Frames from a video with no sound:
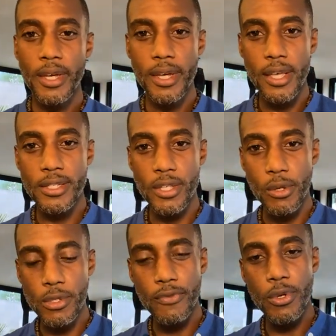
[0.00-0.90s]
See, those
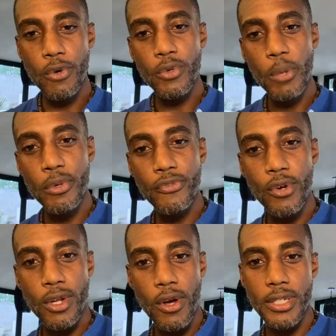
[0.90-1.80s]
of you who've known me for a
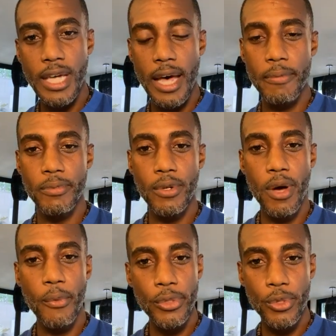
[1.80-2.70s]
long time know I
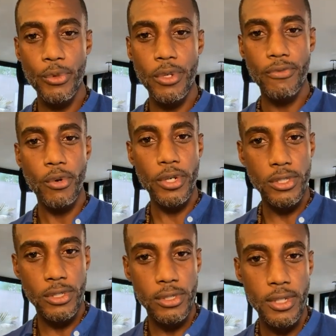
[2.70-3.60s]
went through a
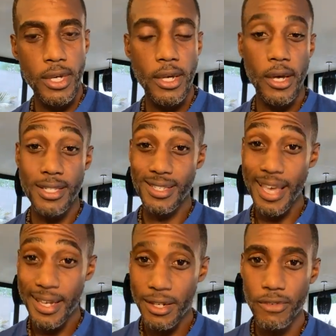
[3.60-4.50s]
divorce,
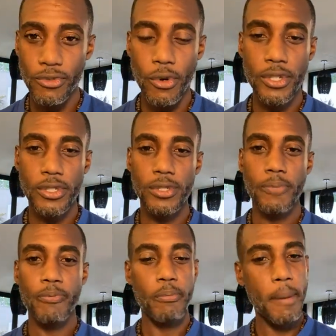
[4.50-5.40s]
second divorce.
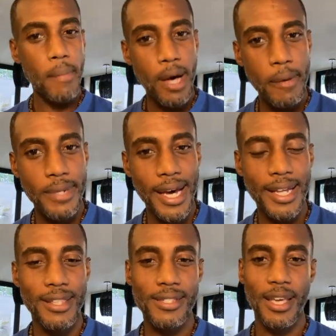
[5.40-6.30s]
My mom died at
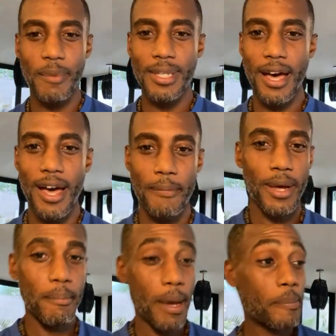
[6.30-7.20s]
the same time.
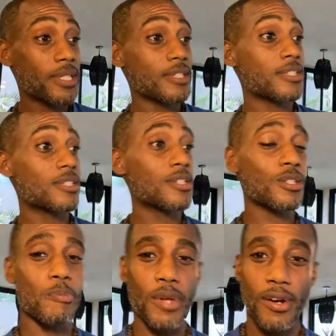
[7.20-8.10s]
My business has
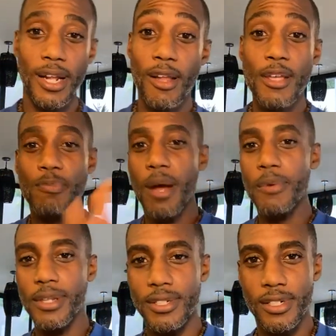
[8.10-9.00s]
disappeared. I lost my
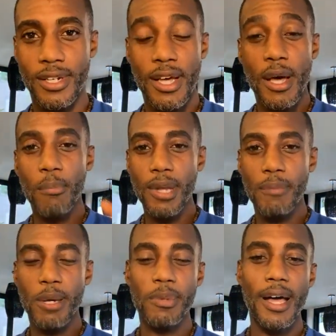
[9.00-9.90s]
religion, blah, blah,
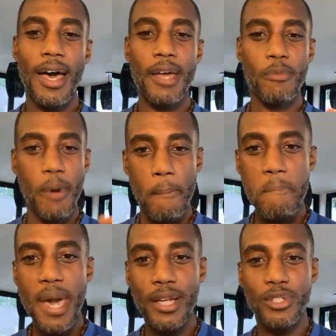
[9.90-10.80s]
blah. I had a
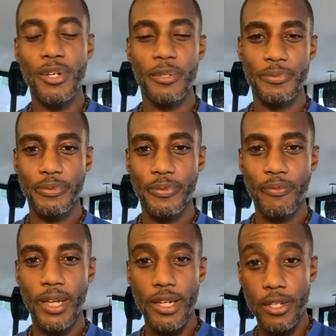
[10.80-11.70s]
major
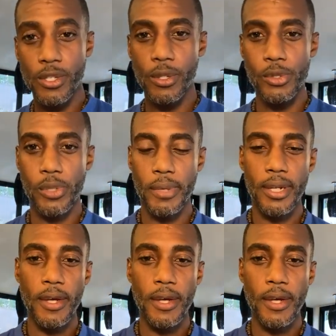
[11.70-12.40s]
disillusionment.